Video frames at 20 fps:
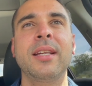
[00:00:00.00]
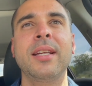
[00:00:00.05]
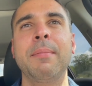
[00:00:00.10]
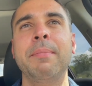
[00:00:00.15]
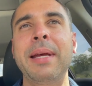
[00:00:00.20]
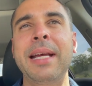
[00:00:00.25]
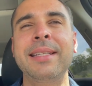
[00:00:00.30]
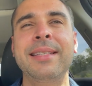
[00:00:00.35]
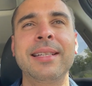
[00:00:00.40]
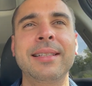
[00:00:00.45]

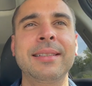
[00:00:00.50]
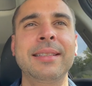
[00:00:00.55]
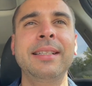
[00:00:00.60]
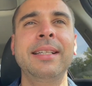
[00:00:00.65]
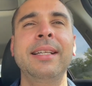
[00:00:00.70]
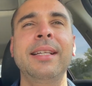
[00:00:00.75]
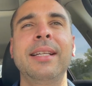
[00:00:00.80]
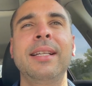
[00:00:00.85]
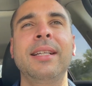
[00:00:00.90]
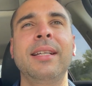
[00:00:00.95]

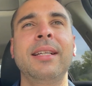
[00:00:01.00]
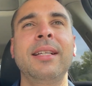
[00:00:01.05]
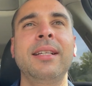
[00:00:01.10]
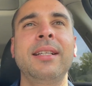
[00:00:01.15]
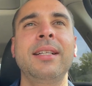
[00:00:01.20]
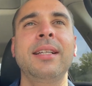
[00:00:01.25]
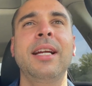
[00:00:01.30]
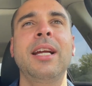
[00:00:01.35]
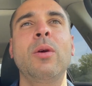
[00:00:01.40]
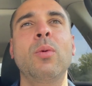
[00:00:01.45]
basically,
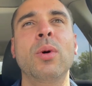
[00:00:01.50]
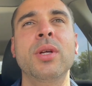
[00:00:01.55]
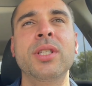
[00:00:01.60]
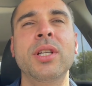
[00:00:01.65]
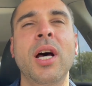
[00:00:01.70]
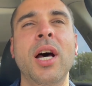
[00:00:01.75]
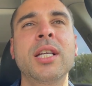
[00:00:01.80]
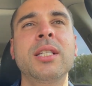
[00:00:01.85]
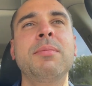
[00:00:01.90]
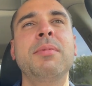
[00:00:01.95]
it was a
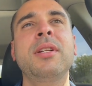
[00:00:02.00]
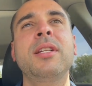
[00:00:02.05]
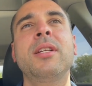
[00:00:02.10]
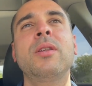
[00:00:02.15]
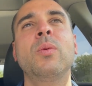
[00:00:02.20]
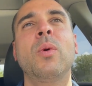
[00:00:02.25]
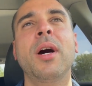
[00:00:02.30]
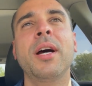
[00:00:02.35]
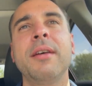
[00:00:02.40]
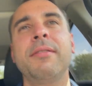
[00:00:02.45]
husband
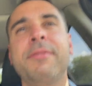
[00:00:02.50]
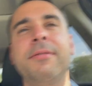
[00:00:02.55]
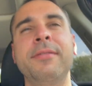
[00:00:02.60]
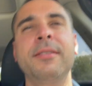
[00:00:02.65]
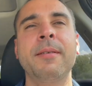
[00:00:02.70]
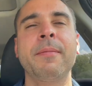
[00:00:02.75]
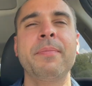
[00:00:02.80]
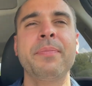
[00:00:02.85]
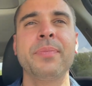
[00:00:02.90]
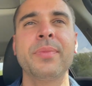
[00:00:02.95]
and wife,
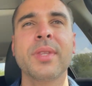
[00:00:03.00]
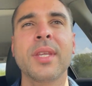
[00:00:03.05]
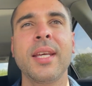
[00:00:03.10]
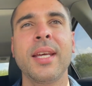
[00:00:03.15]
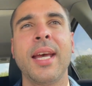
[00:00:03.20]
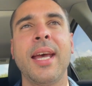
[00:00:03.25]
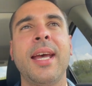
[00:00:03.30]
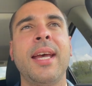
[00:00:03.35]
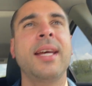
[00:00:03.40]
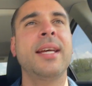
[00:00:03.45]

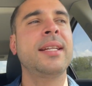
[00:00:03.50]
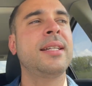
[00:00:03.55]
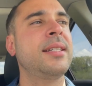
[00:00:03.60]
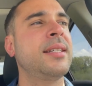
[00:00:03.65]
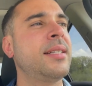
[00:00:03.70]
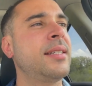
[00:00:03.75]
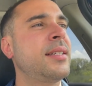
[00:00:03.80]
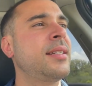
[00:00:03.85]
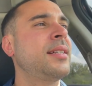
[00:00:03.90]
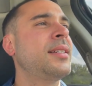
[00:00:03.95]
and
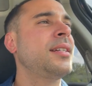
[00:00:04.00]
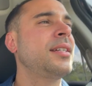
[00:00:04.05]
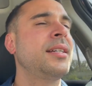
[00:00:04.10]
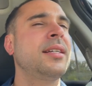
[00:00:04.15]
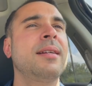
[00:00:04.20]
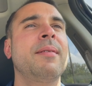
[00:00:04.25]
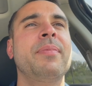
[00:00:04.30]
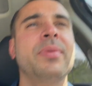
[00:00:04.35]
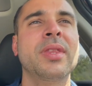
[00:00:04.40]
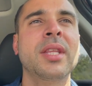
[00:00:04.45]

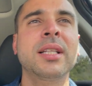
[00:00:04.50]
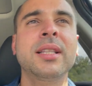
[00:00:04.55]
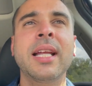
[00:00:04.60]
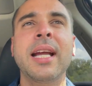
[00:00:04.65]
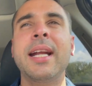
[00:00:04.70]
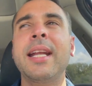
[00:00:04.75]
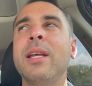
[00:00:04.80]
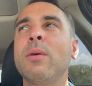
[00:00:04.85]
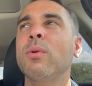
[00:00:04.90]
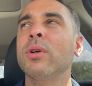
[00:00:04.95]
the
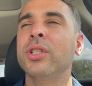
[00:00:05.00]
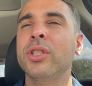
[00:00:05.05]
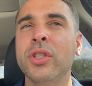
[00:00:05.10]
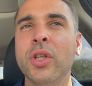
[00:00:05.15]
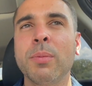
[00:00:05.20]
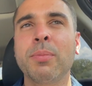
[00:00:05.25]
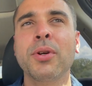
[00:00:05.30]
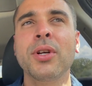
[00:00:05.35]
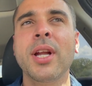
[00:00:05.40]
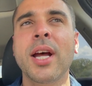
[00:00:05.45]
lady was
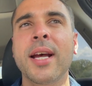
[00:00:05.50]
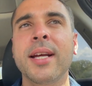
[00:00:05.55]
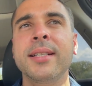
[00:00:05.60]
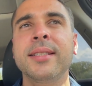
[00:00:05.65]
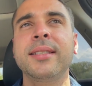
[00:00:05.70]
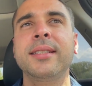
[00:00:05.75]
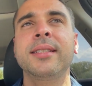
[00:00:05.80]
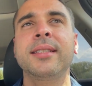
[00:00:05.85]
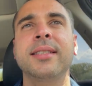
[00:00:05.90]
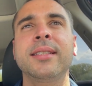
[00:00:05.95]
super nice,